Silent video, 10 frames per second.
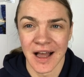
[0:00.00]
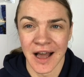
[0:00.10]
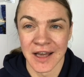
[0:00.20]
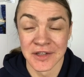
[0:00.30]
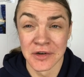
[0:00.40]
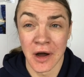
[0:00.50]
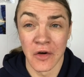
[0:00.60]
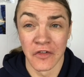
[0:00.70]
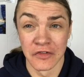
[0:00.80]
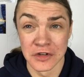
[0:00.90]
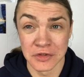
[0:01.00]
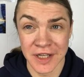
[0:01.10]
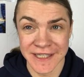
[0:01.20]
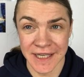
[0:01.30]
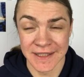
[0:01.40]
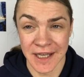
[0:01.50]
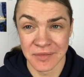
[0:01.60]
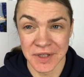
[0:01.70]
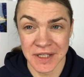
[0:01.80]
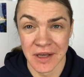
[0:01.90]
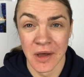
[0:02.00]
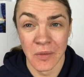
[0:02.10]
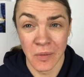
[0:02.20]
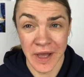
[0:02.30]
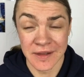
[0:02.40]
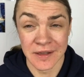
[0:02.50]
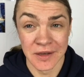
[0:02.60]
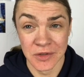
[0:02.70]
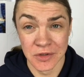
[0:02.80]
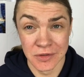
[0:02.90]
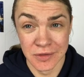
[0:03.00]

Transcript: I know how frustrating it can be when you